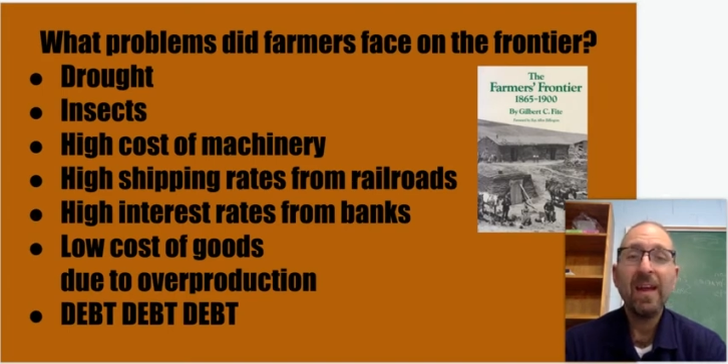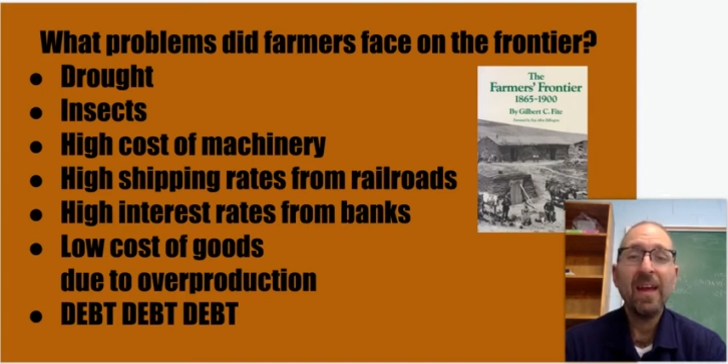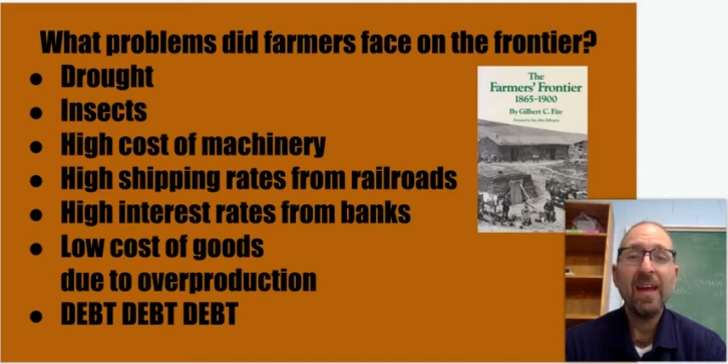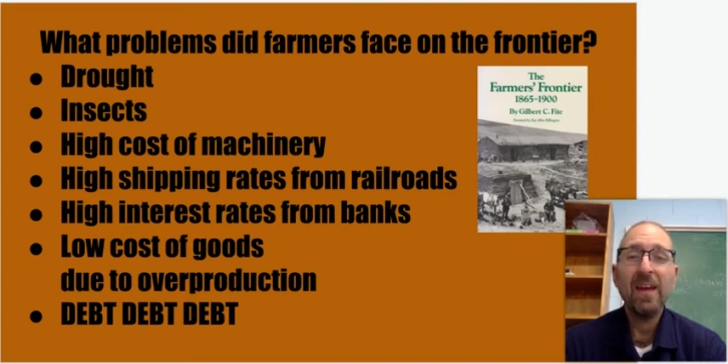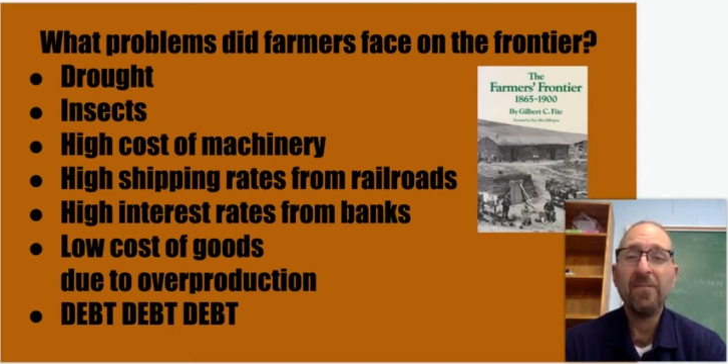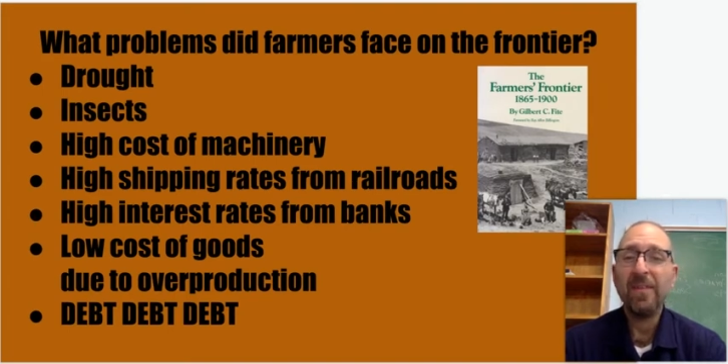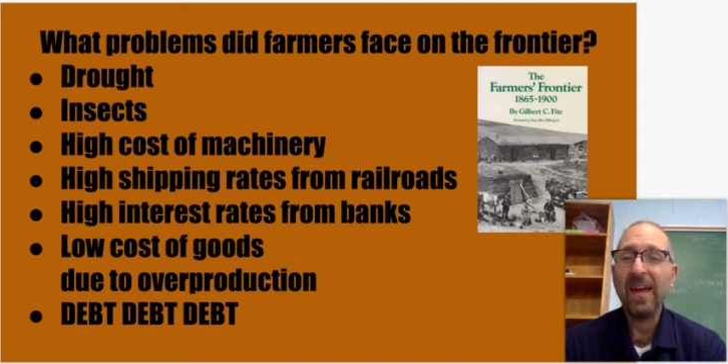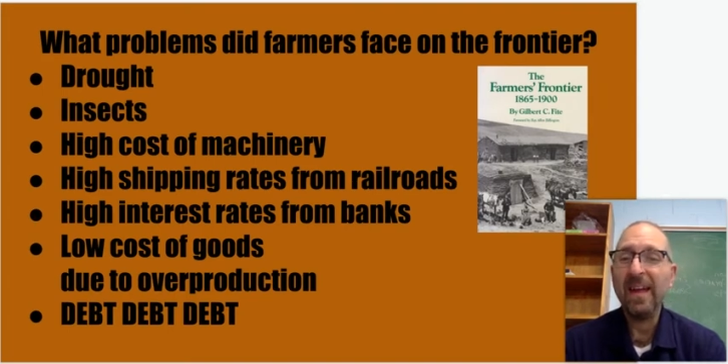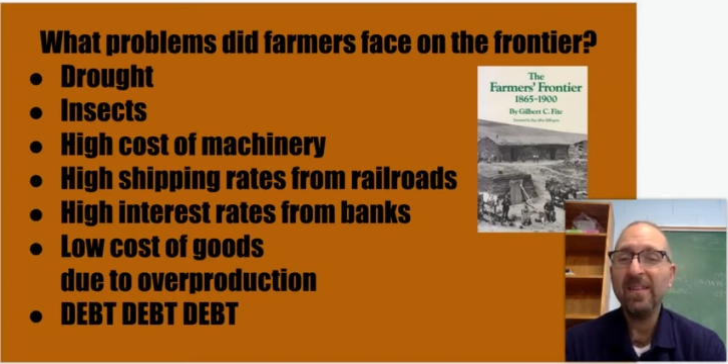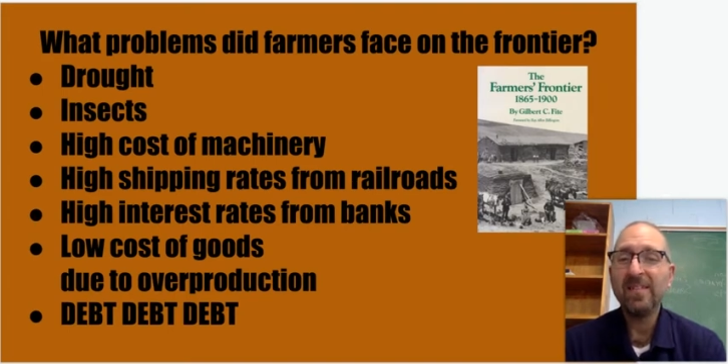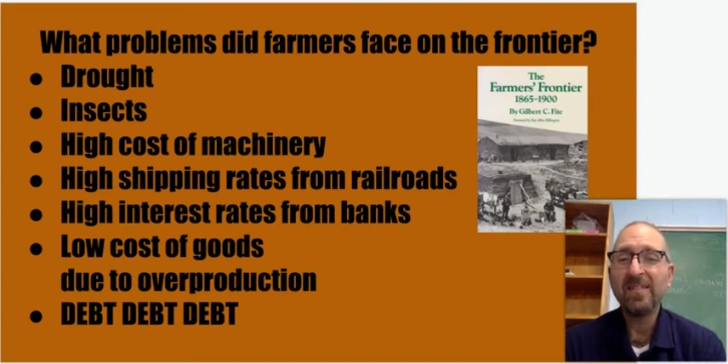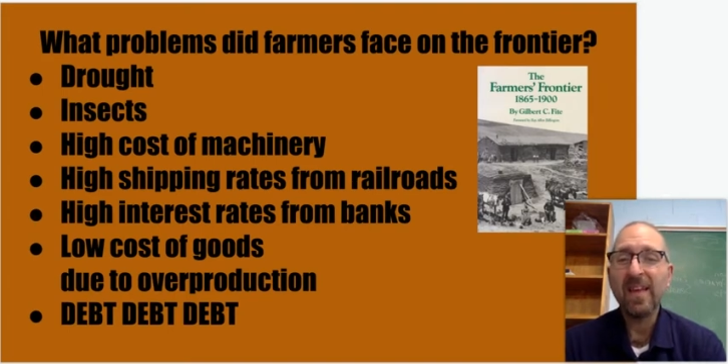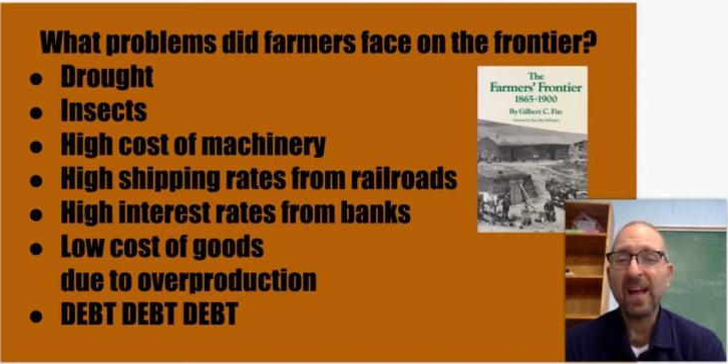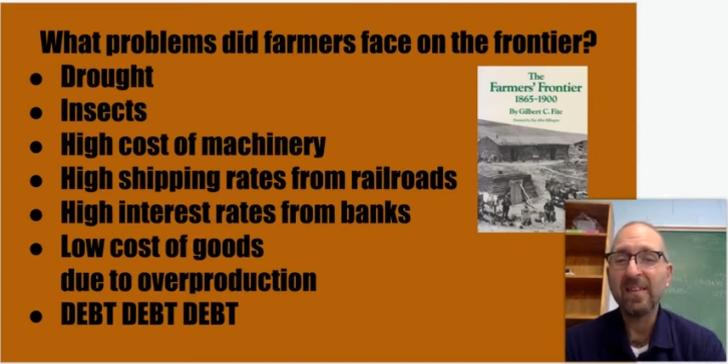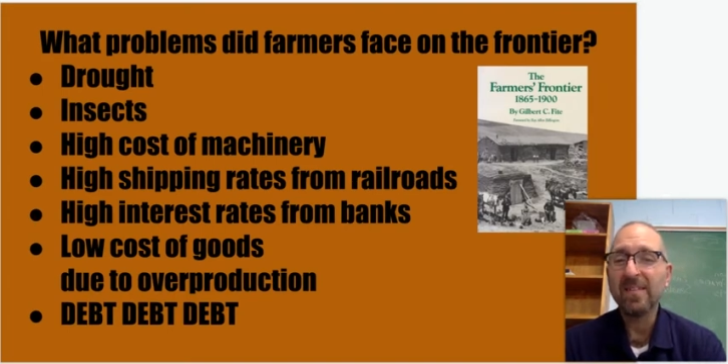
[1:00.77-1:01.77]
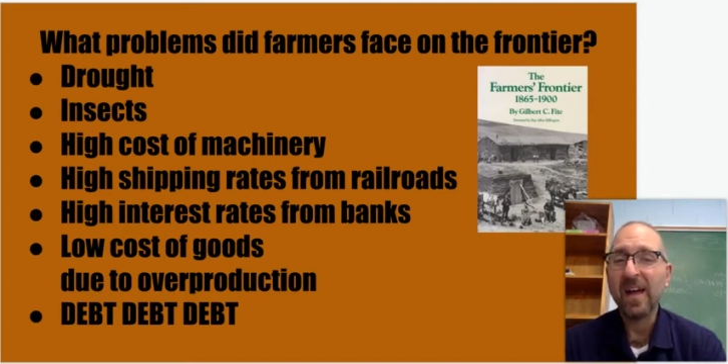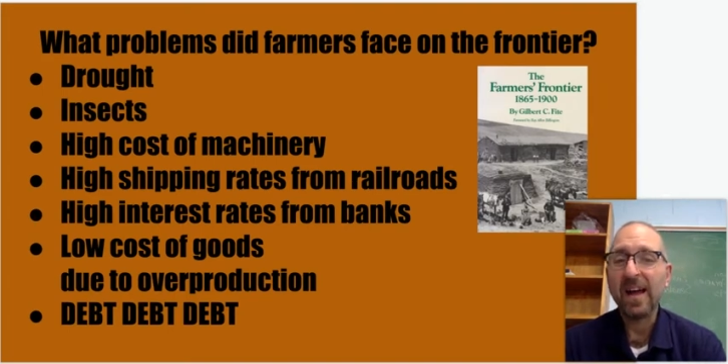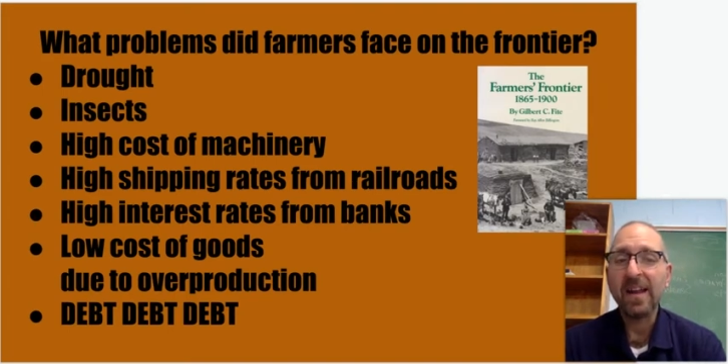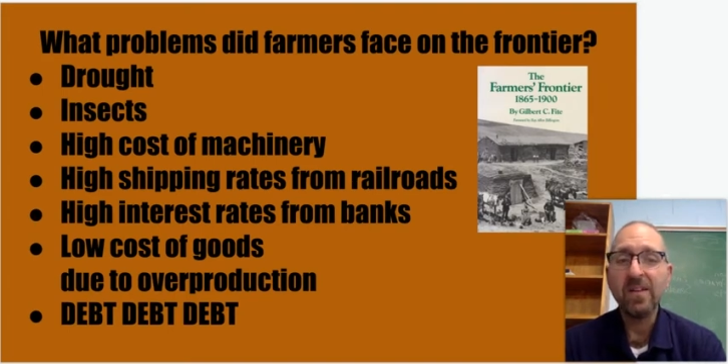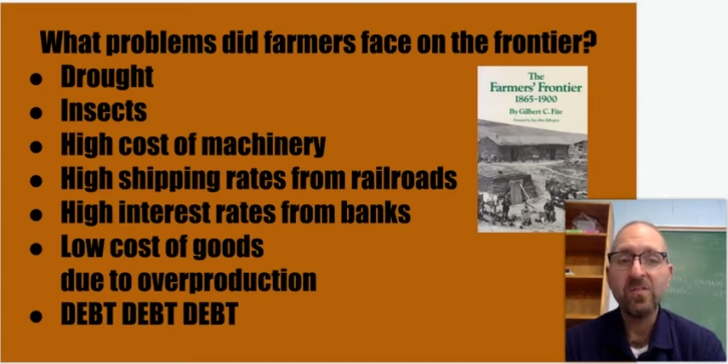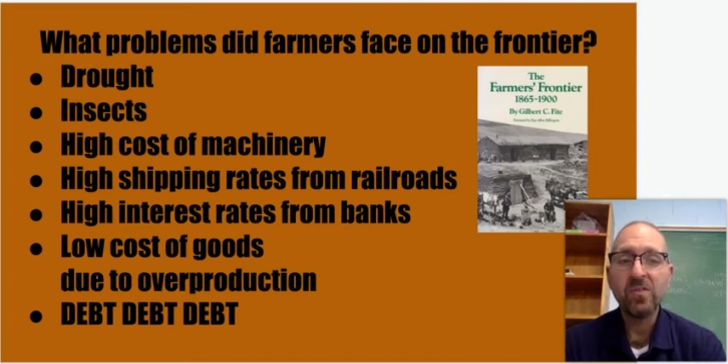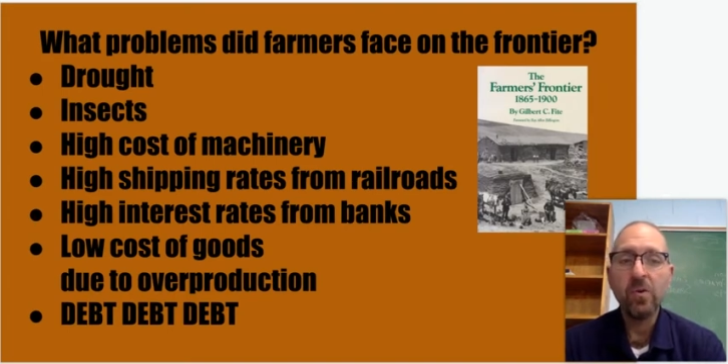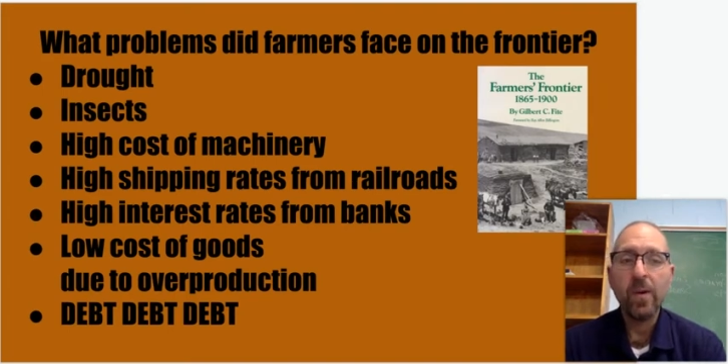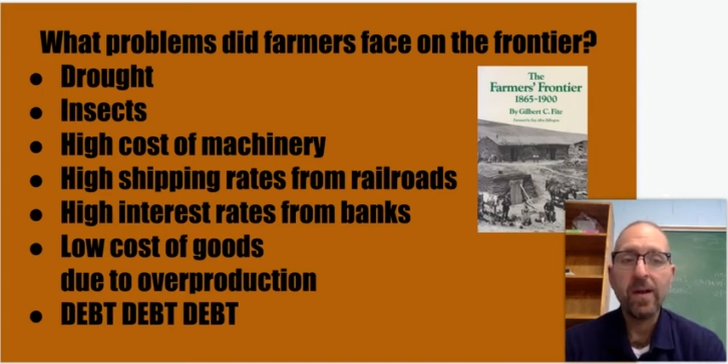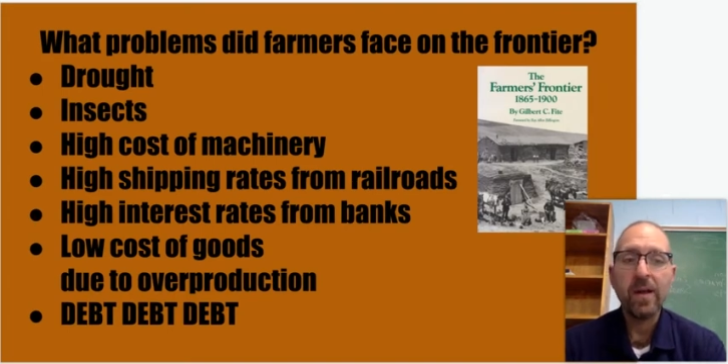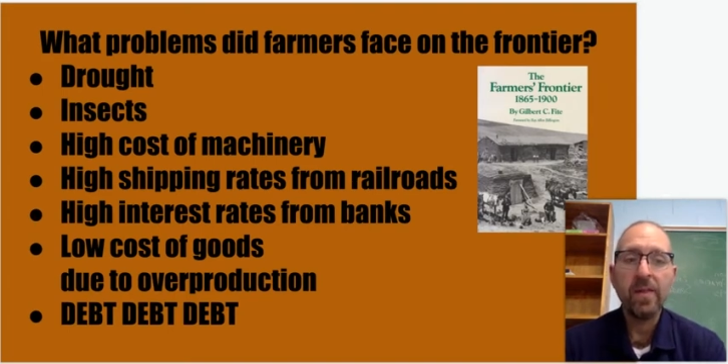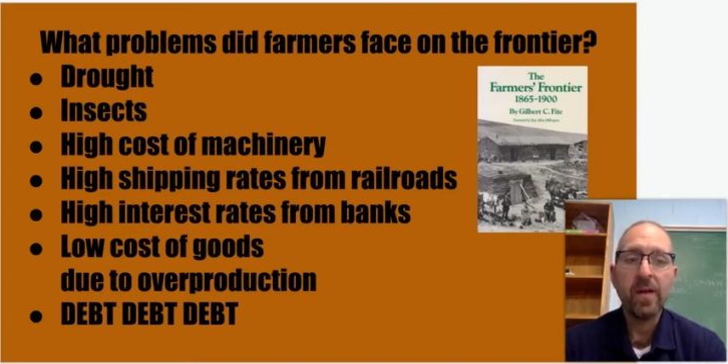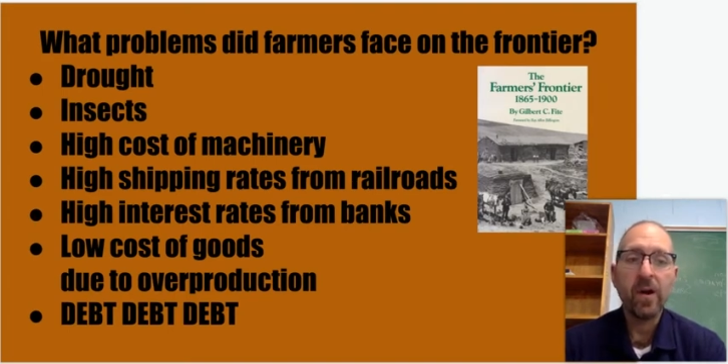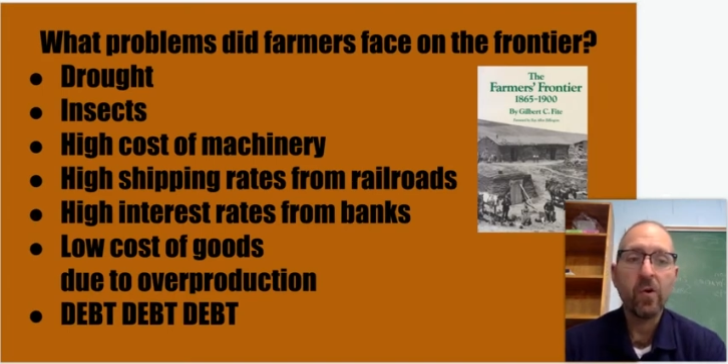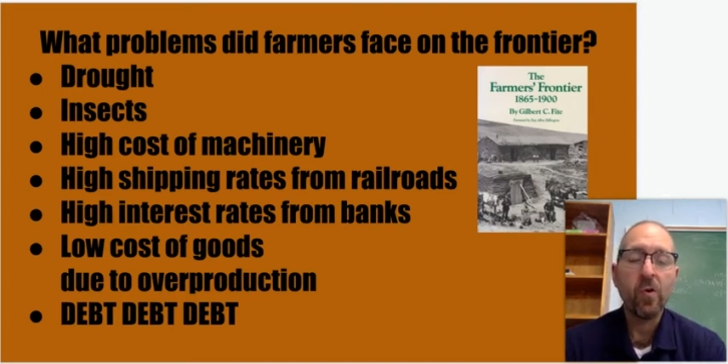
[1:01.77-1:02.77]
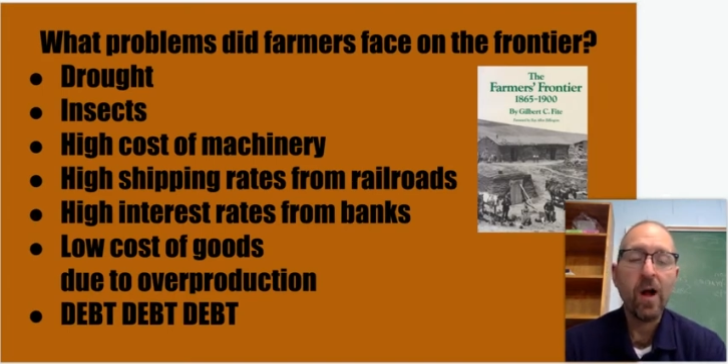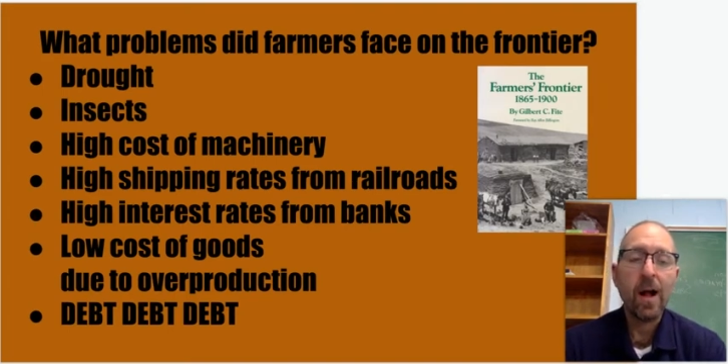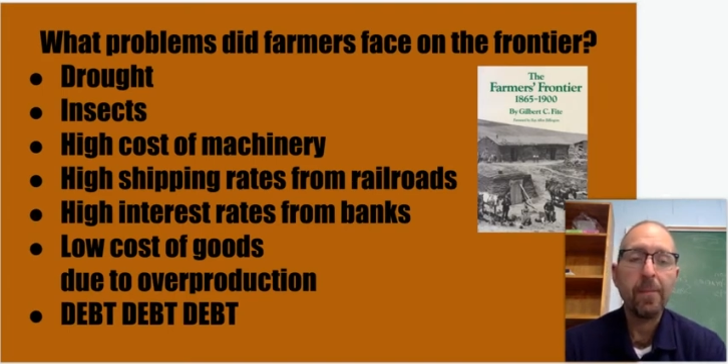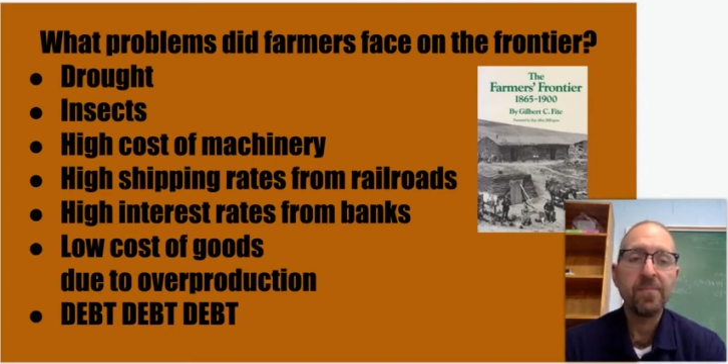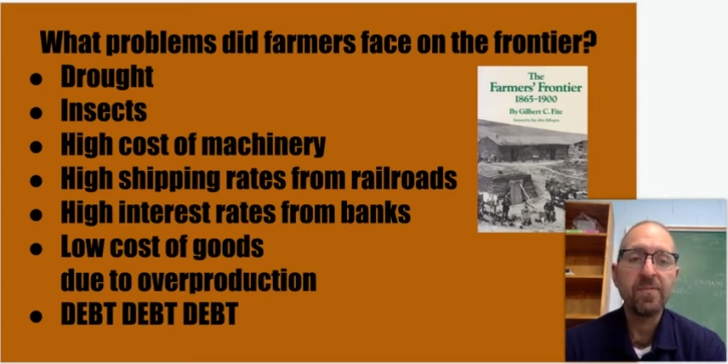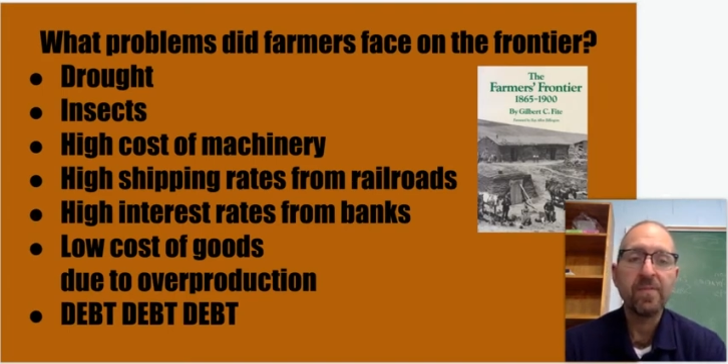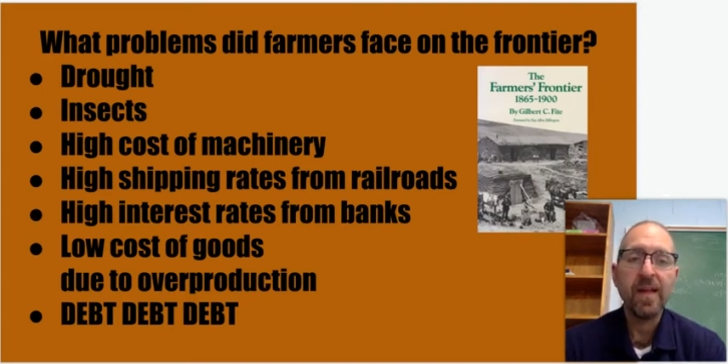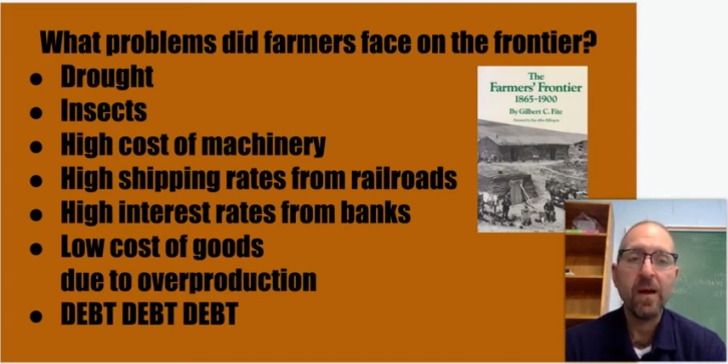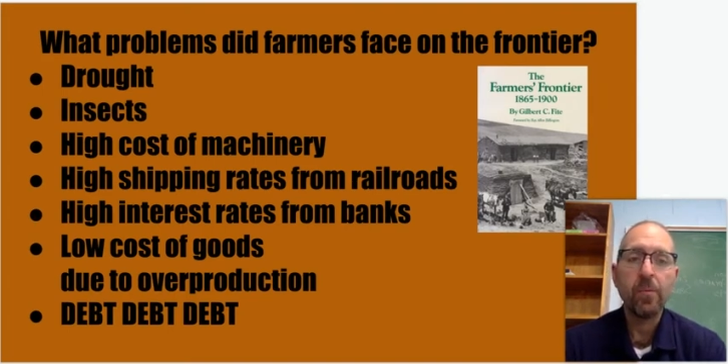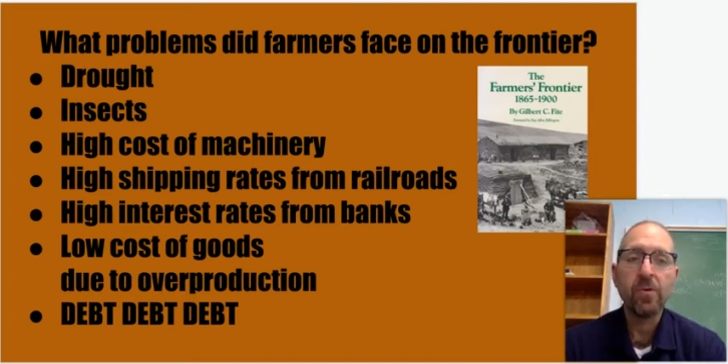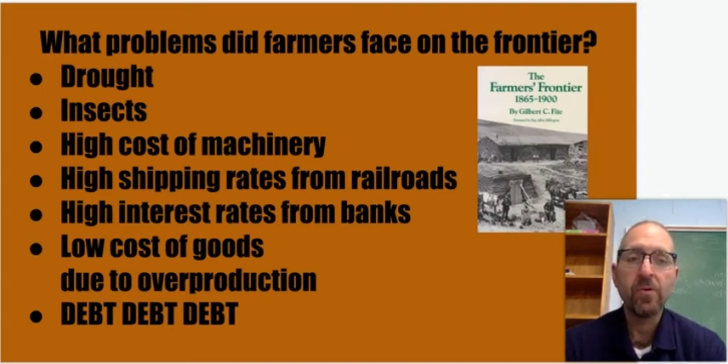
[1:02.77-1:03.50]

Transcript: If insects got into any of their crops, that would